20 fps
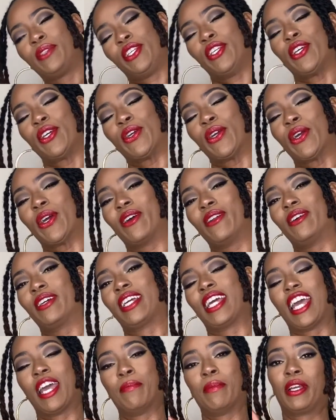to your girl,
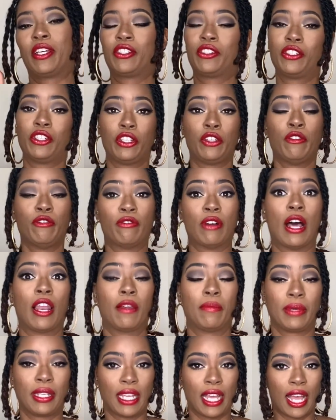okay? Make sure you follow
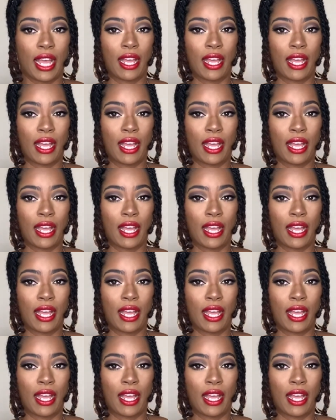me,